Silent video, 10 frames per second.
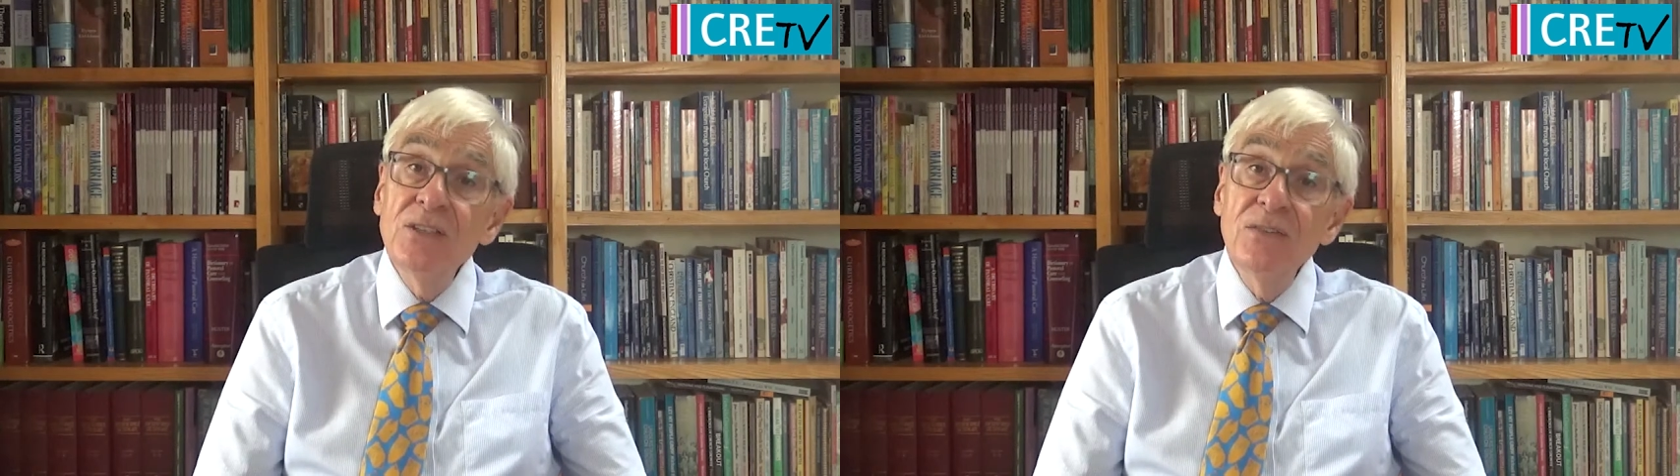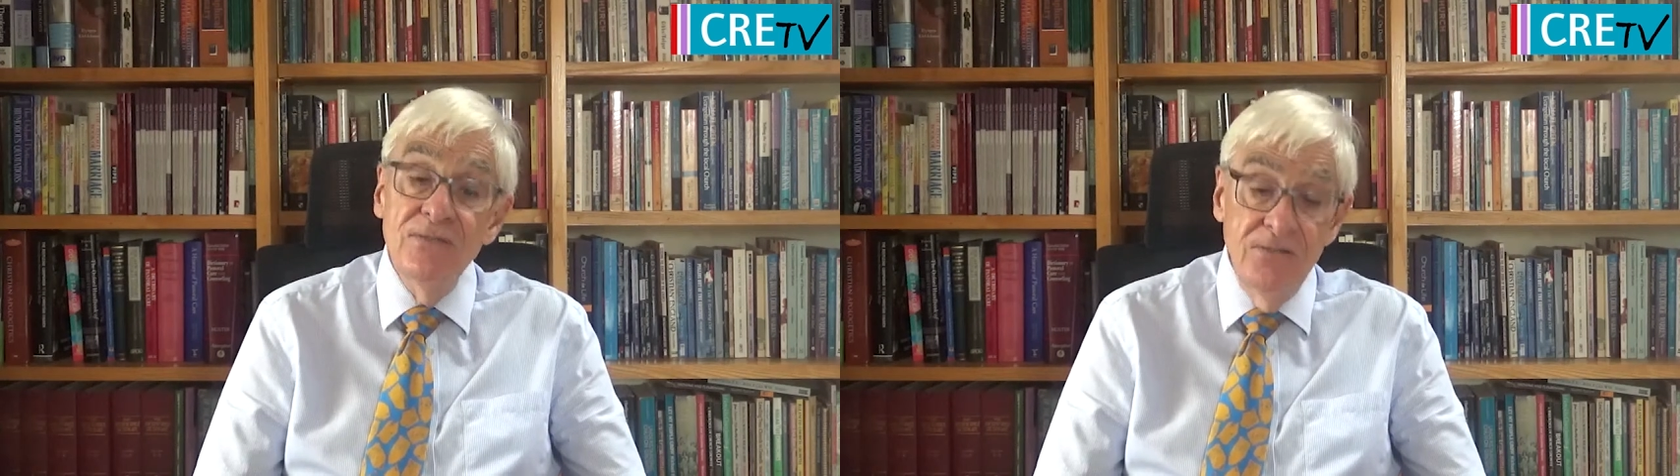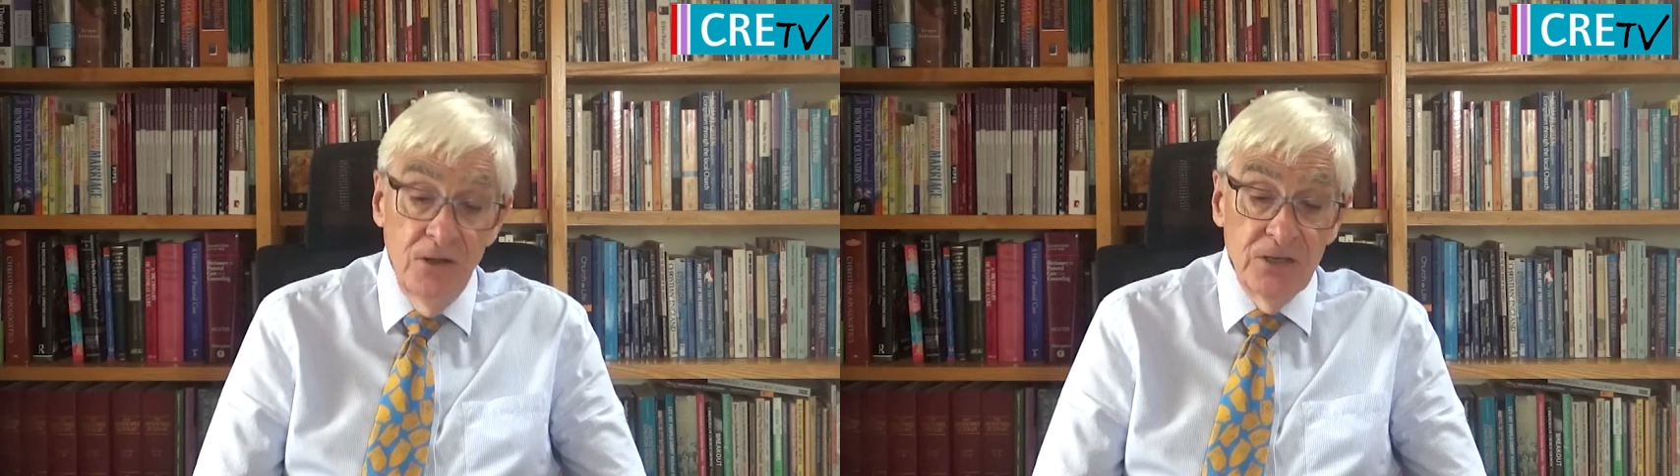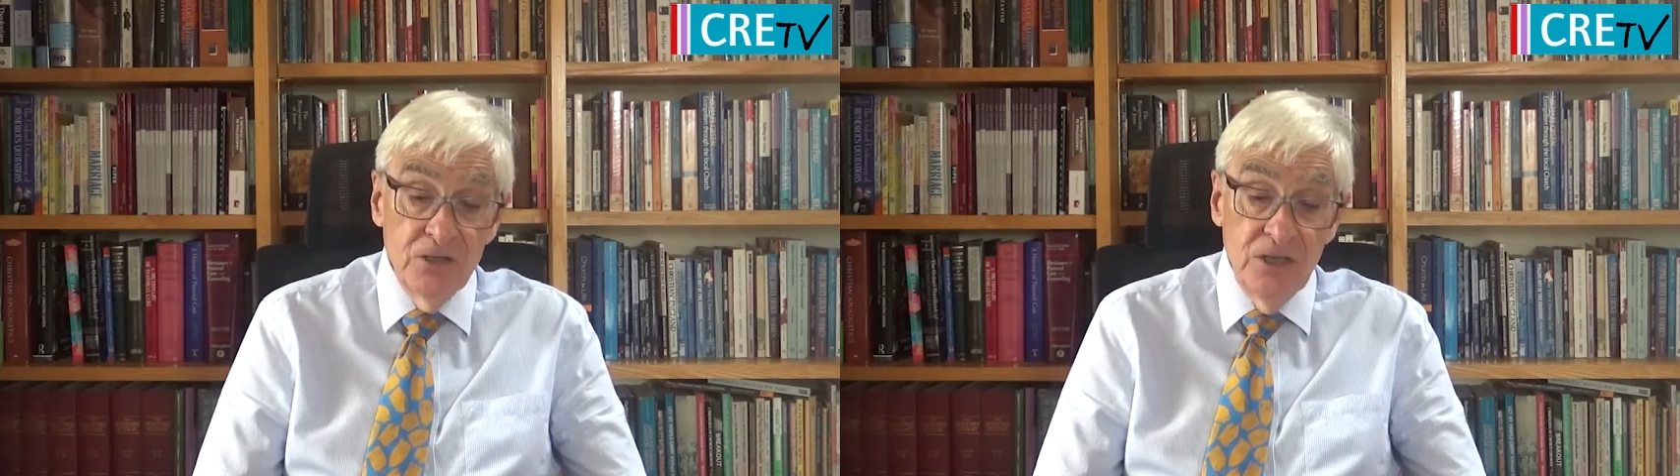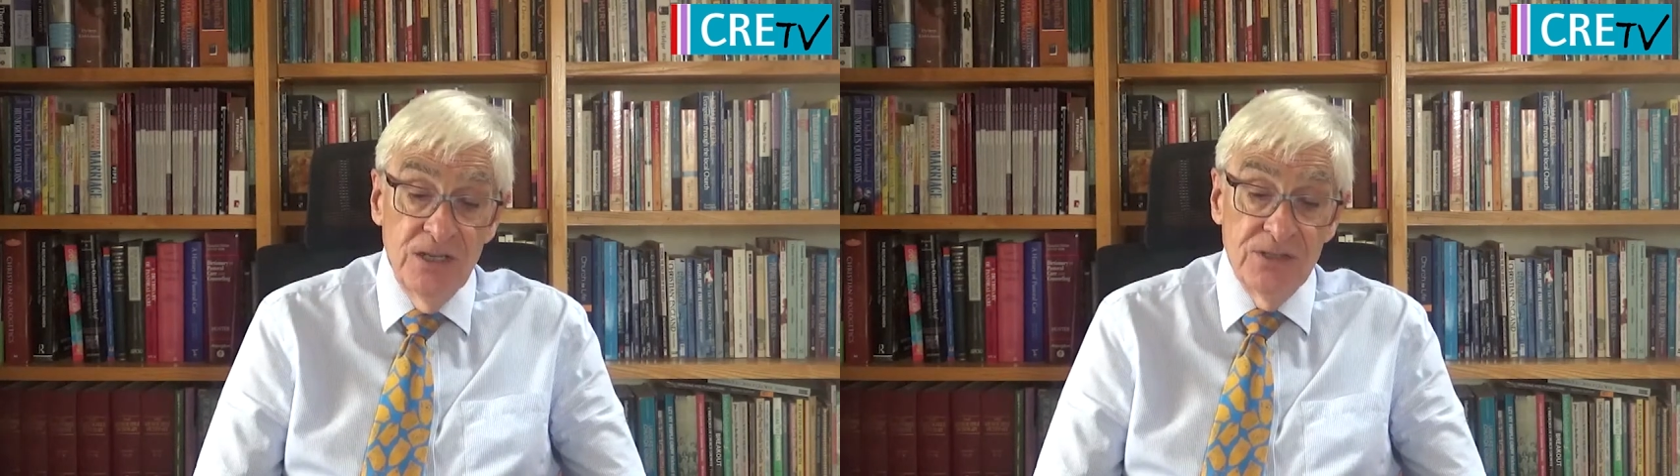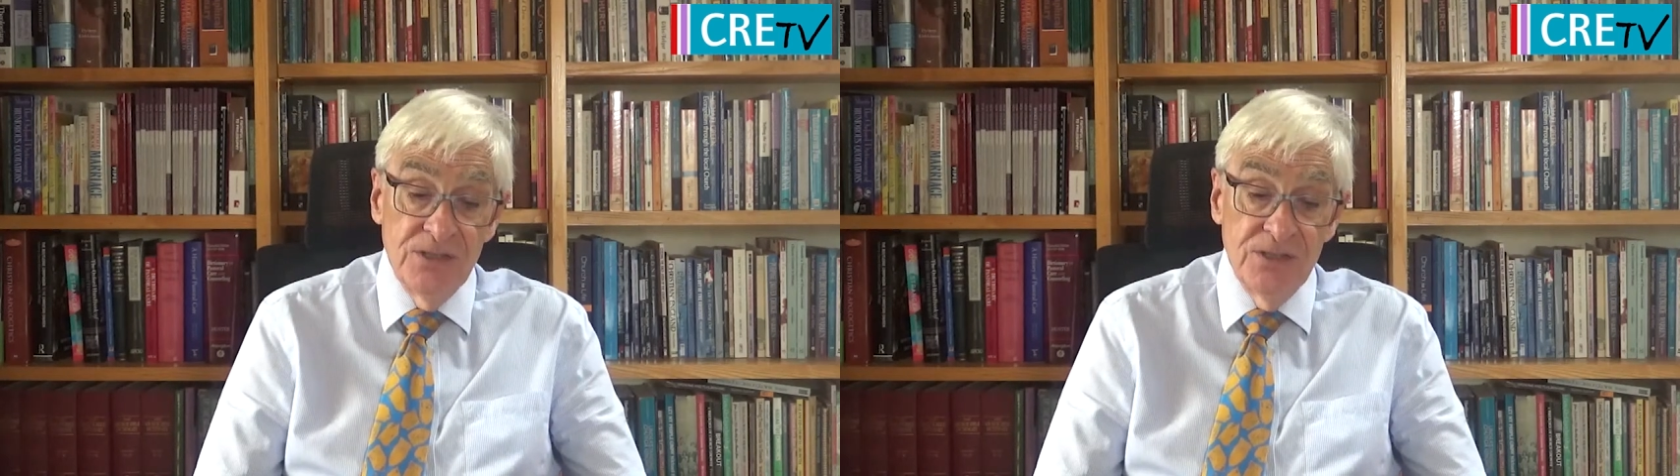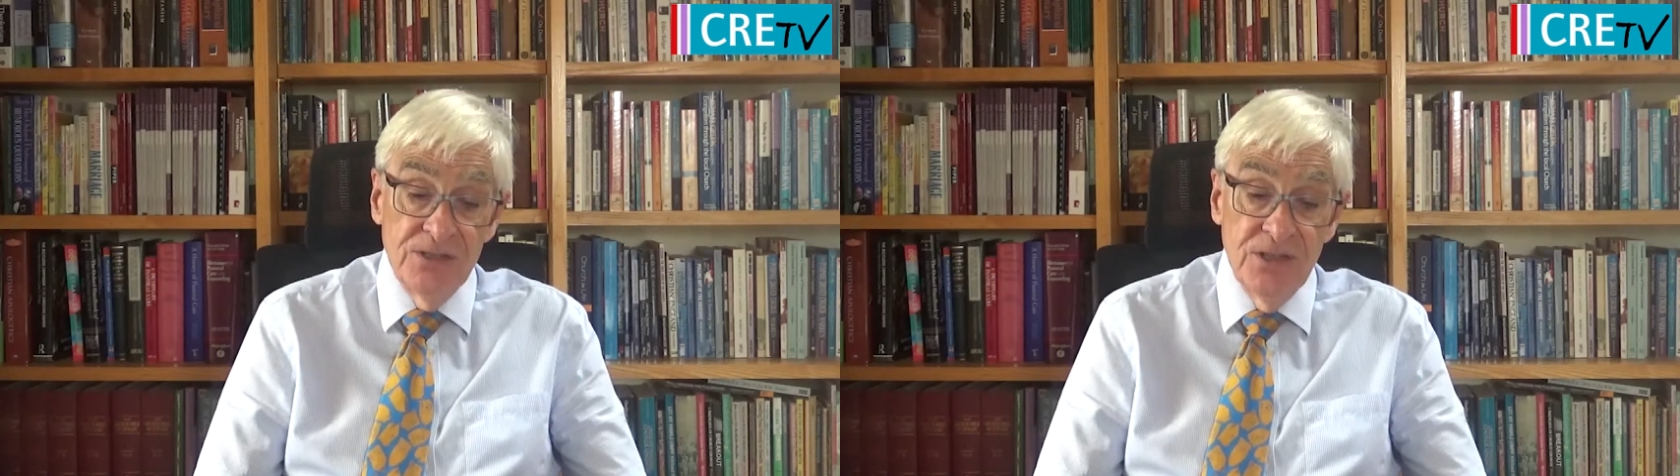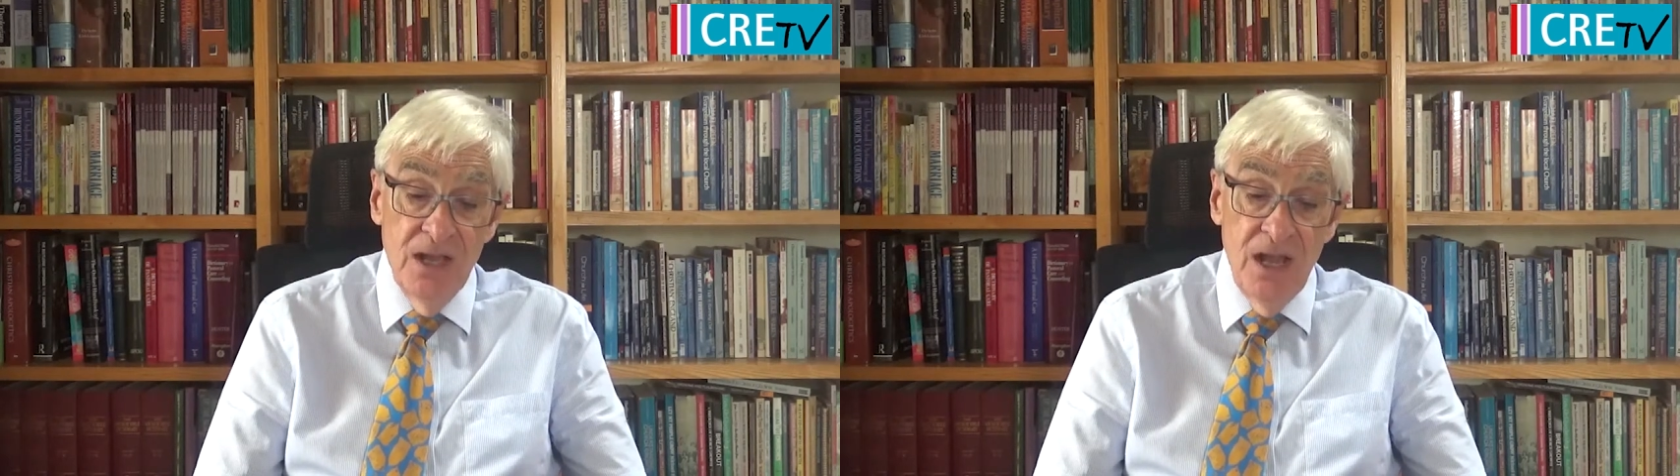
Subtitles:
to follow Jesus